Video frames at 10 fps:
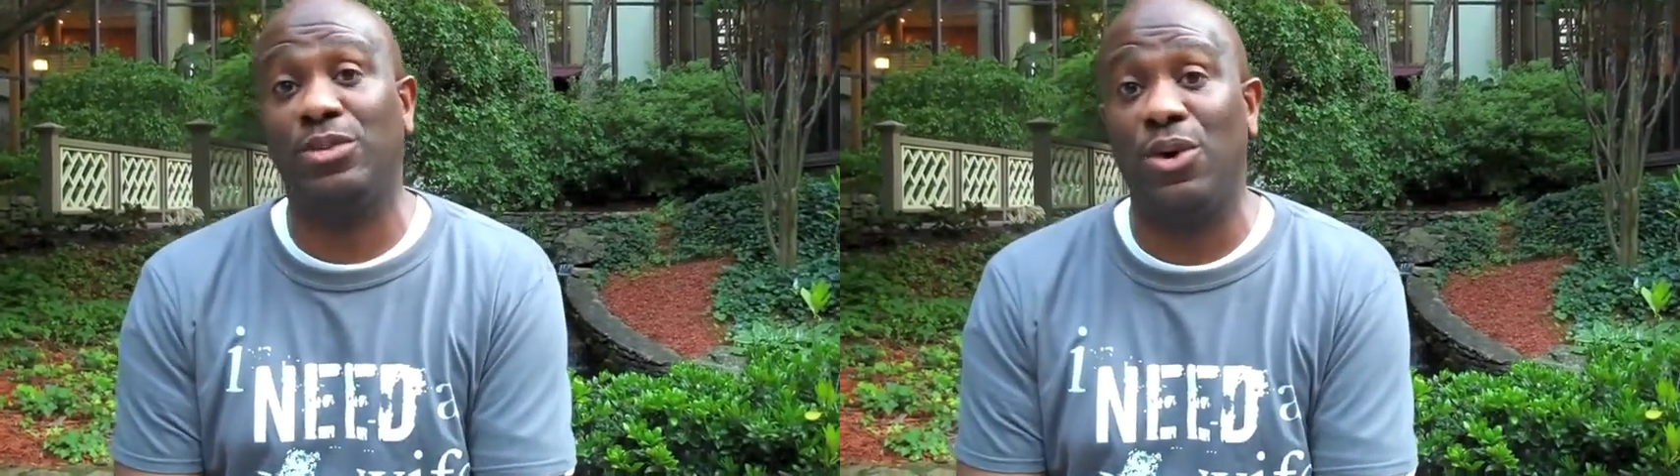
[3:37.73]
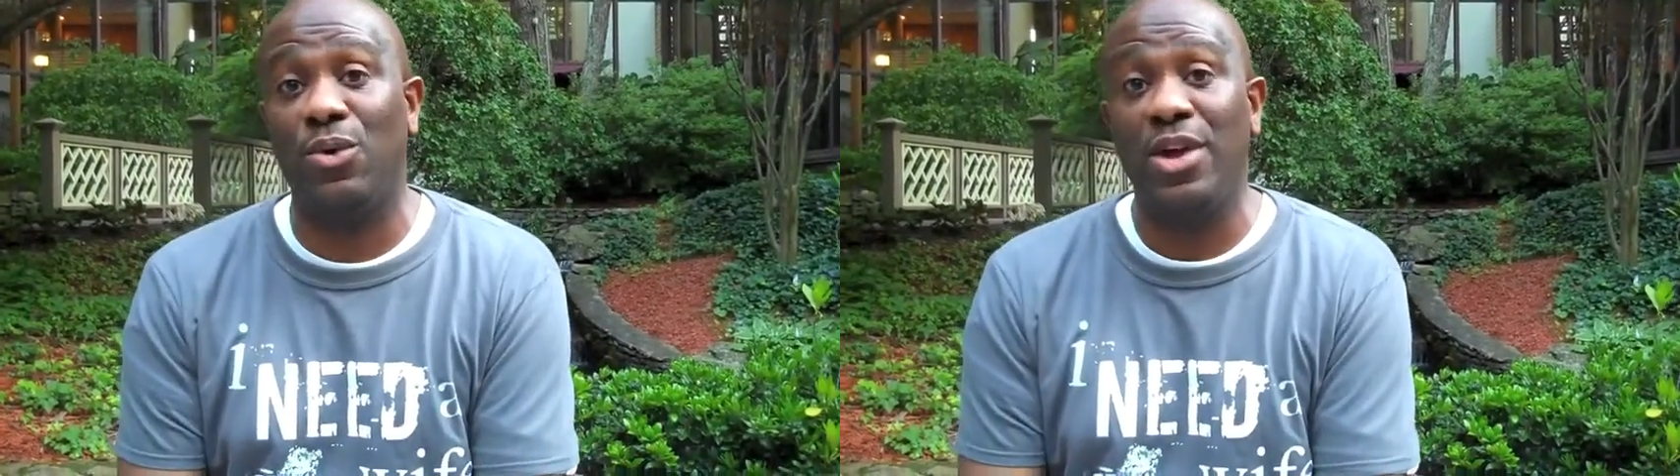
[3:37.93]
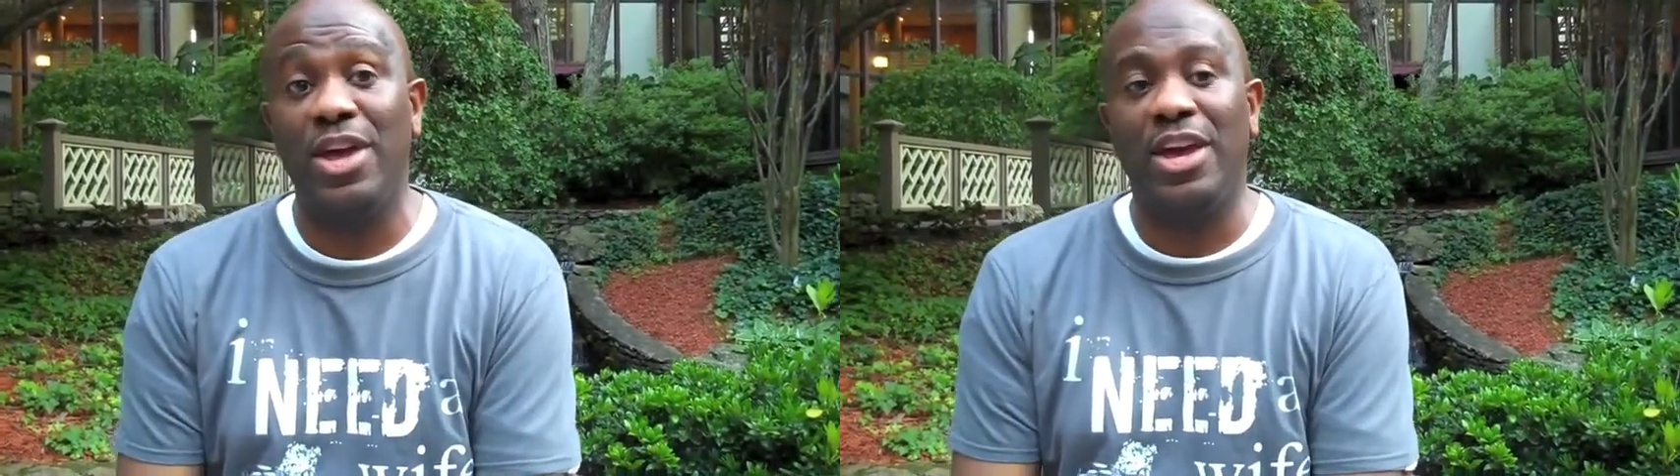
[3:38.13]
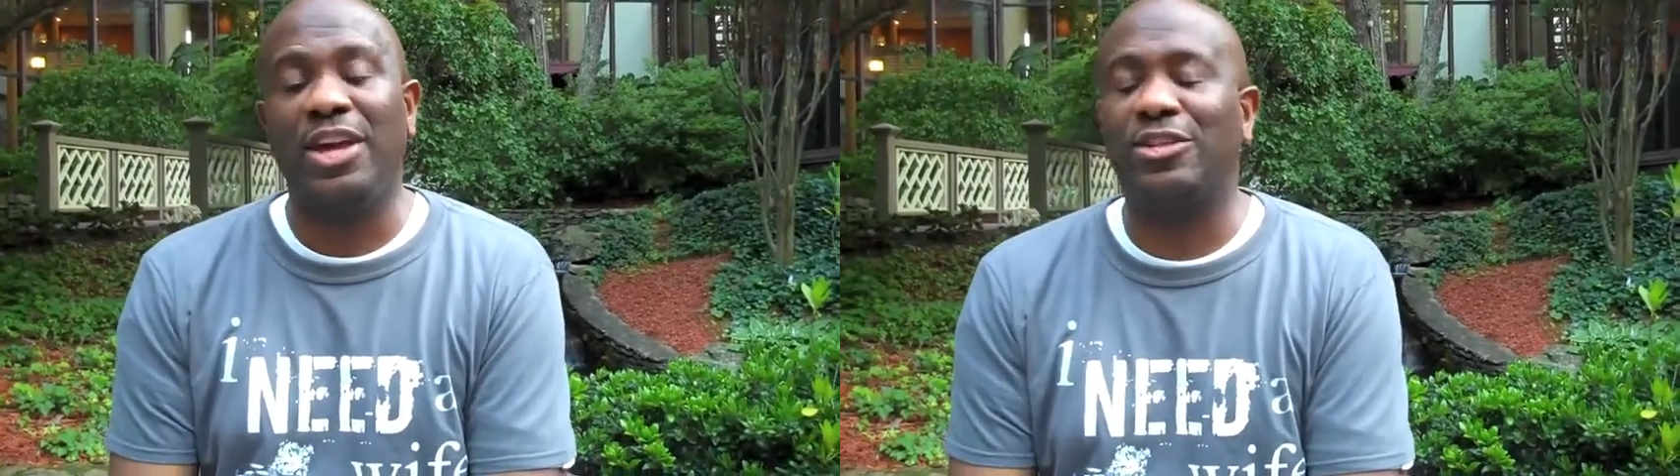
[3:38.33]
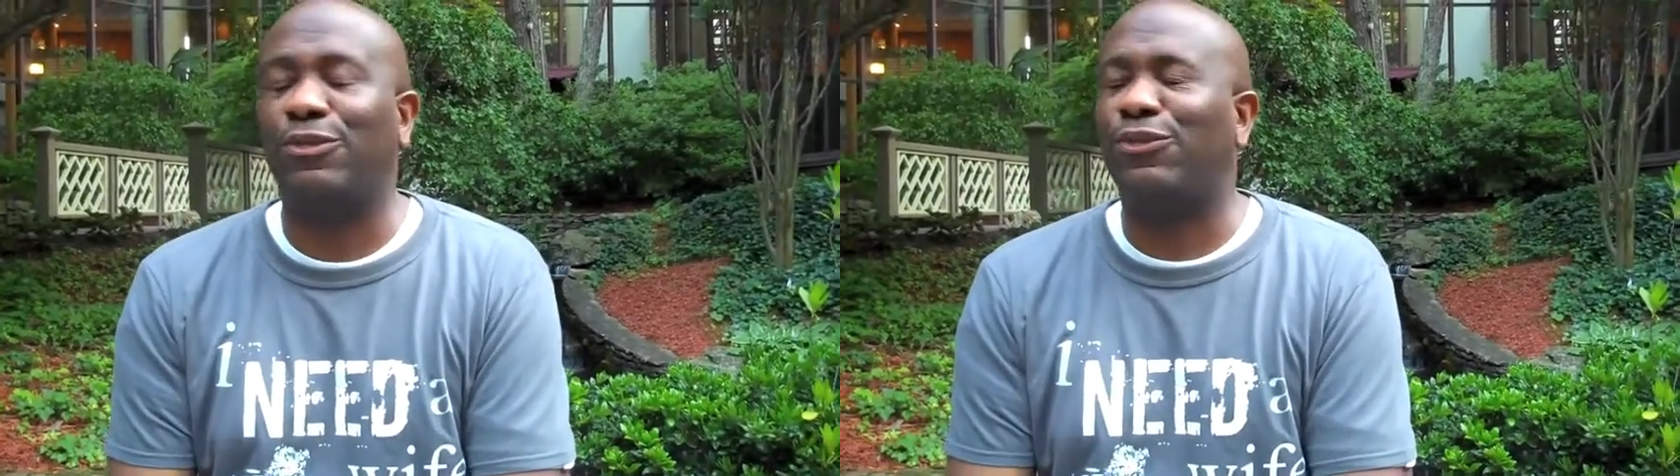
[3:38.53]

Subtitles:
So it's a